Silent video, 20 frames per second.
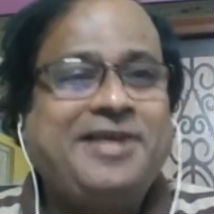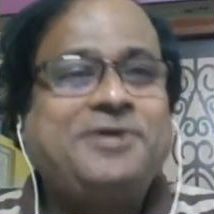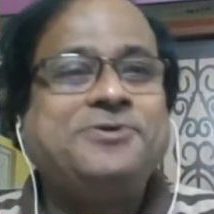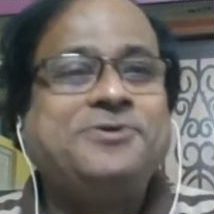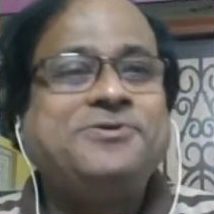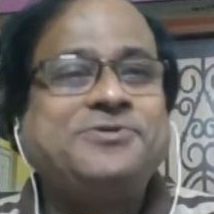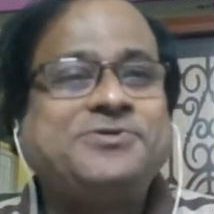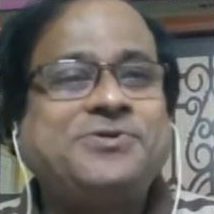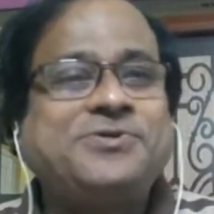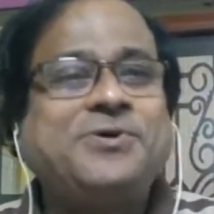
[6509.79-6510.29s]

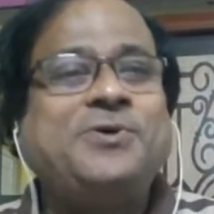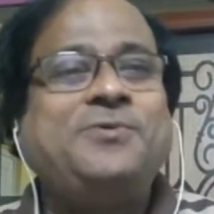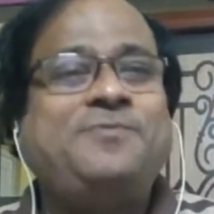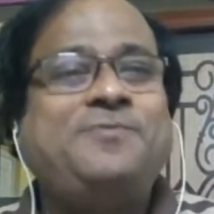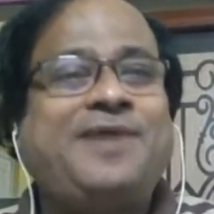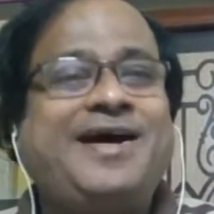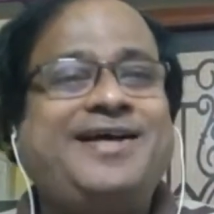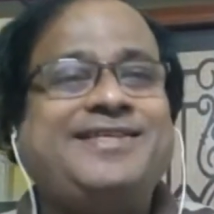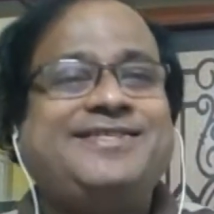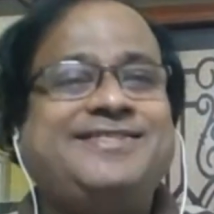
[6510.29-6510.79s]
so
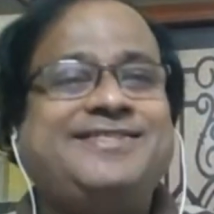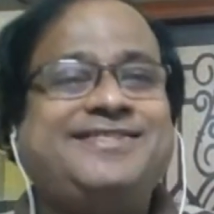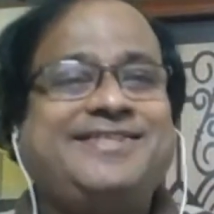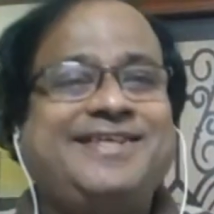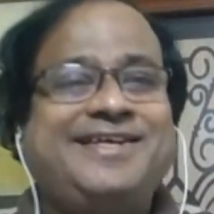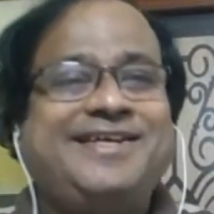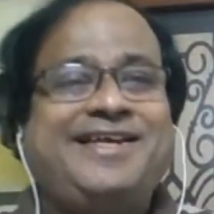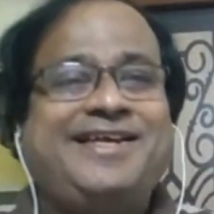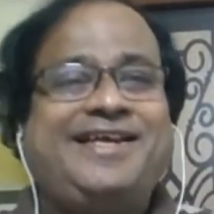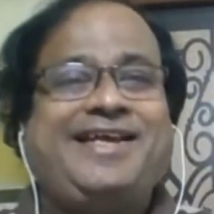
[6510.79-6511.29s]
much.
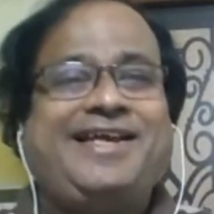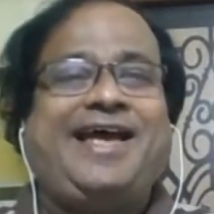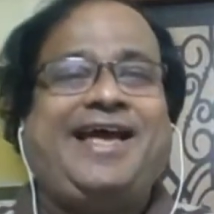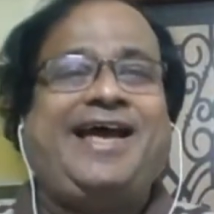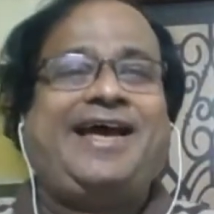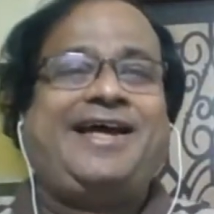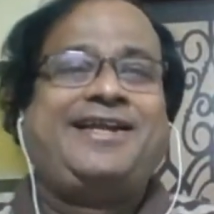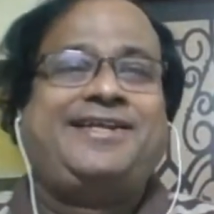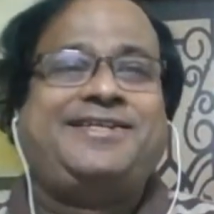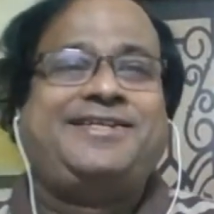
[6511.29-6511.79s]

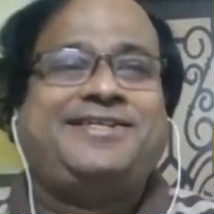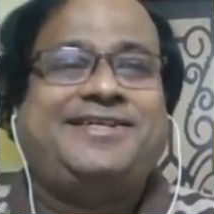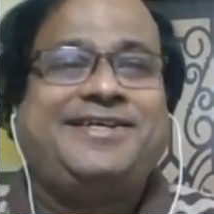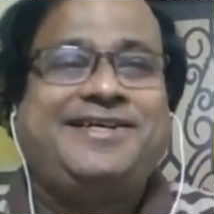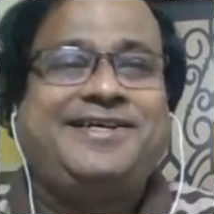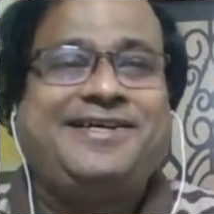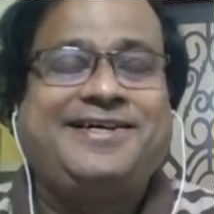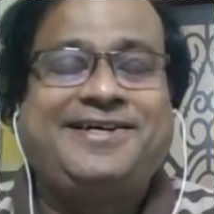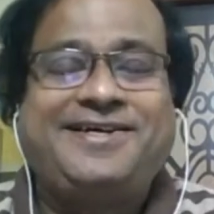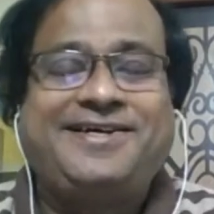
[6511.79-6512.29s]
And
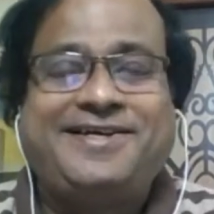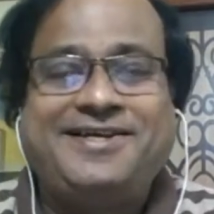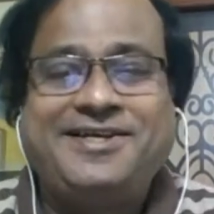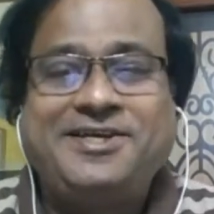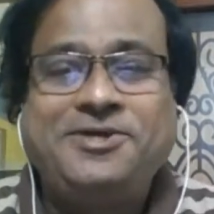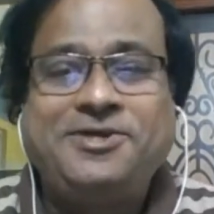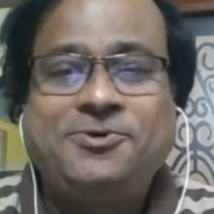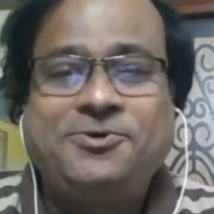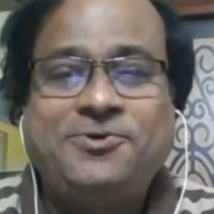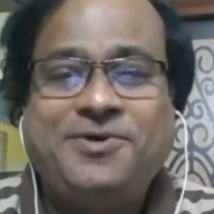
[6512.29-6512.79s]

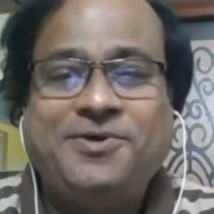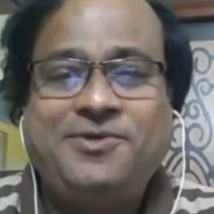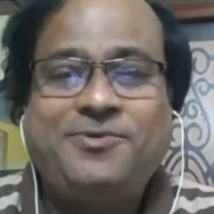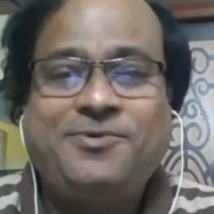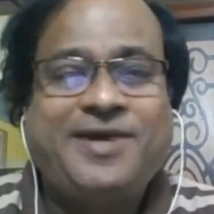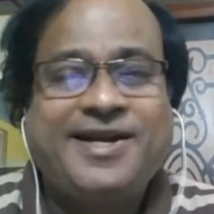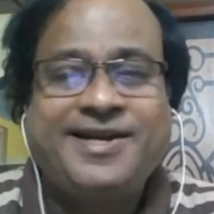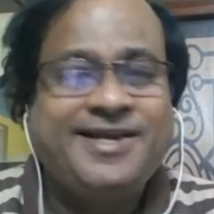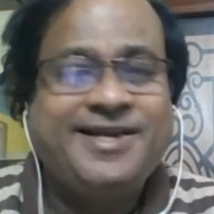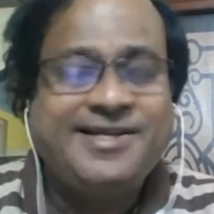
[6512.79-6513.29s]
you
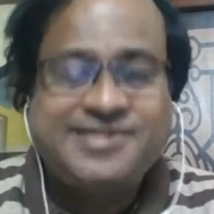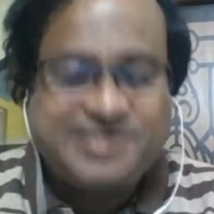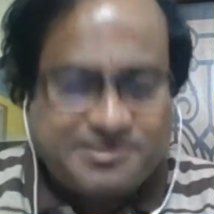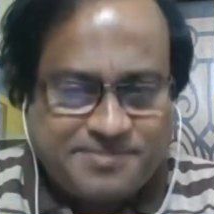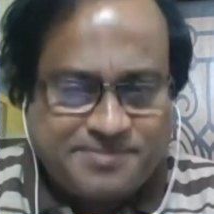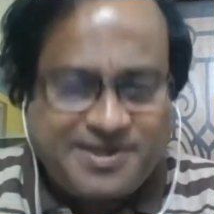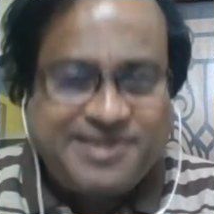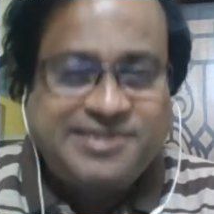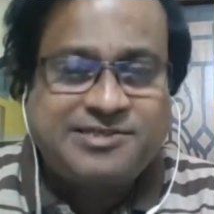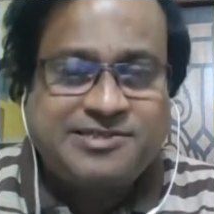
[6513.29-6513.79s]
are an
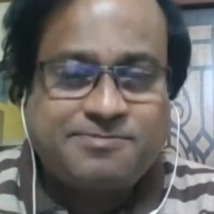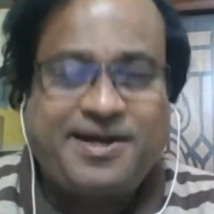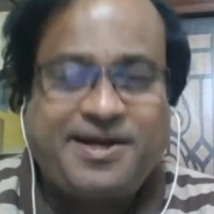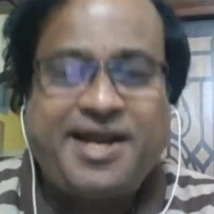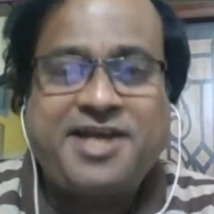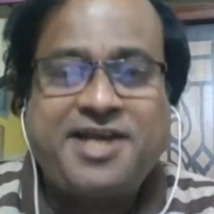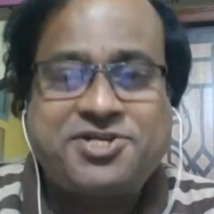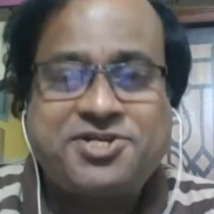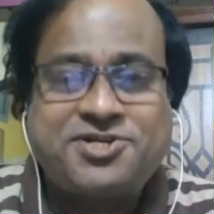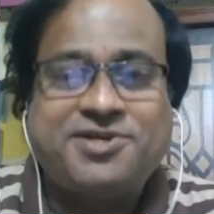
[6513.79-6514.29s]

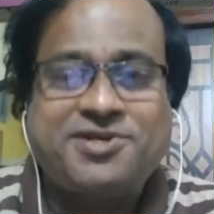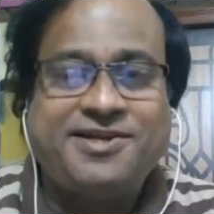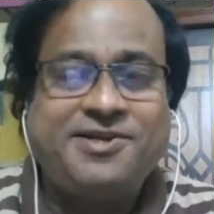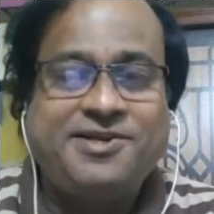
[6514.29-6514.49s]
inspiration.